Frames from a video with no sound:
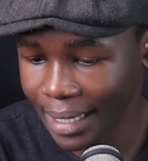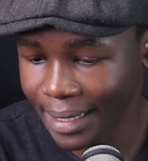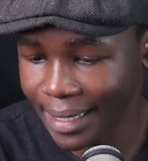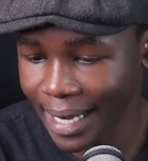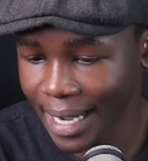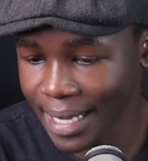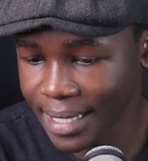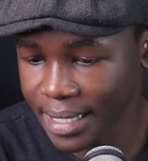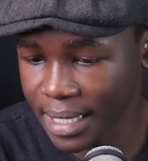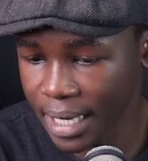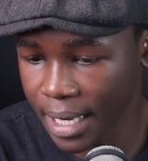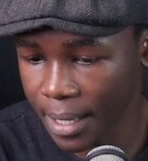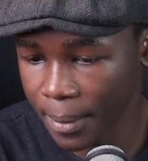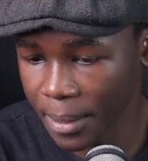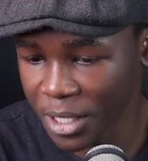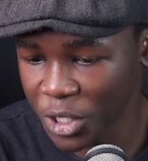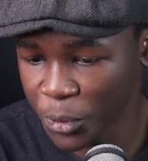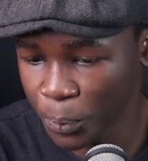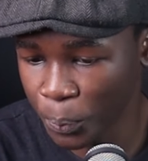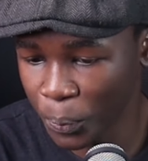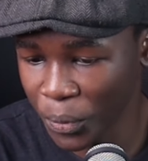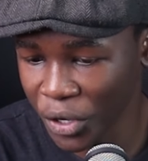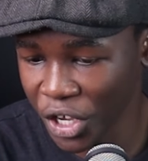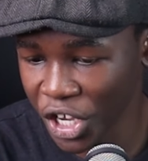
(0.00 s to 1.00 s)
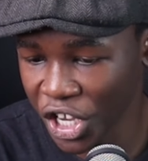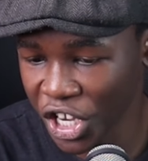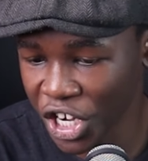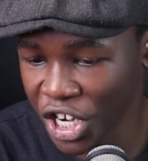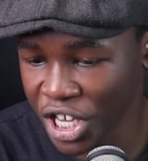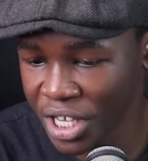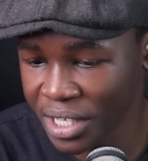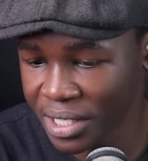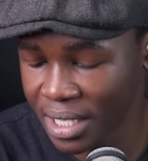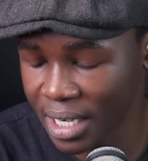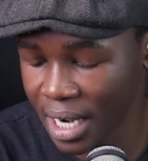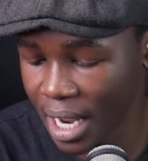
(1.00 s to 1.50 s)
Dazzling. The
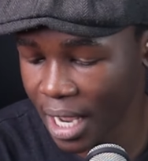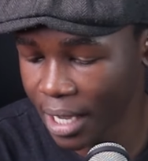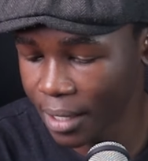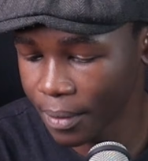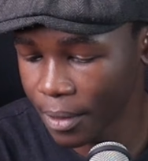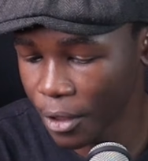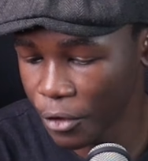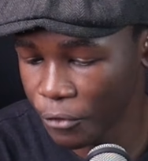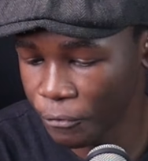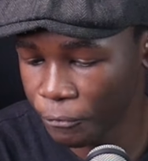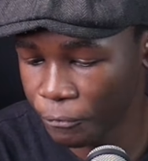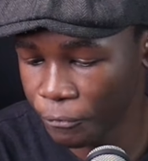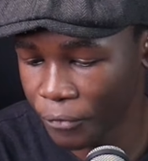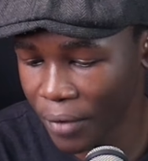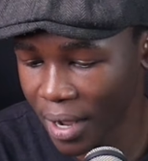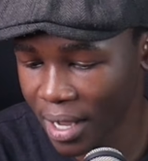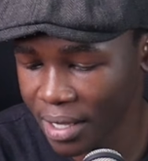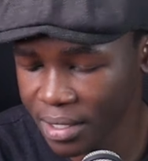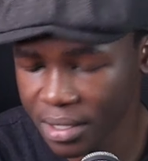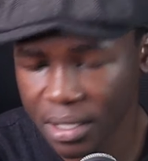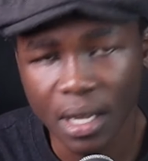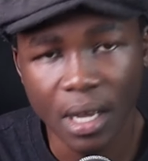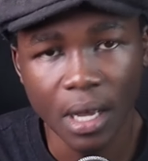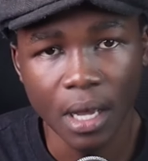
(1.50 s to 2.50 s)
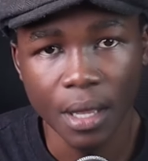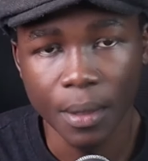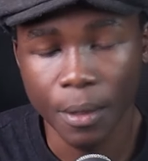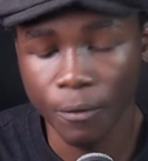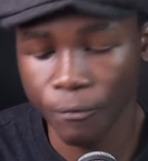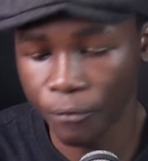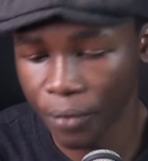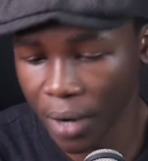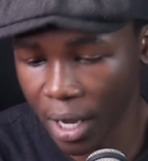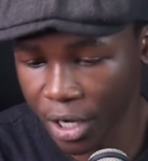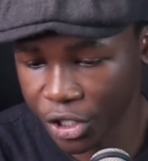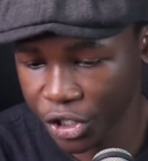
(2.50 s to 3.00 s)
speed is like the fast,
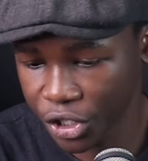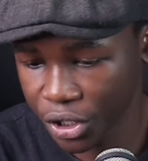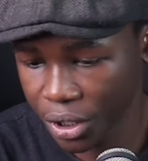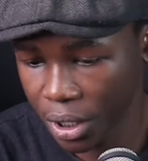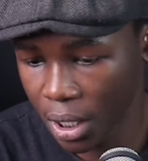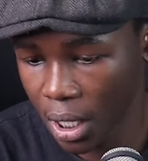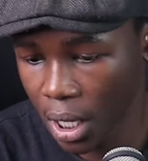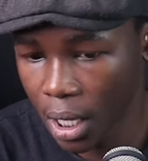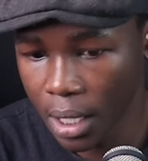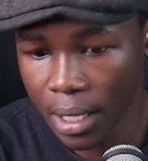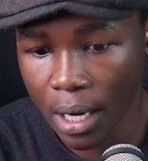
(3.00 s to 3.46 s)
the flash.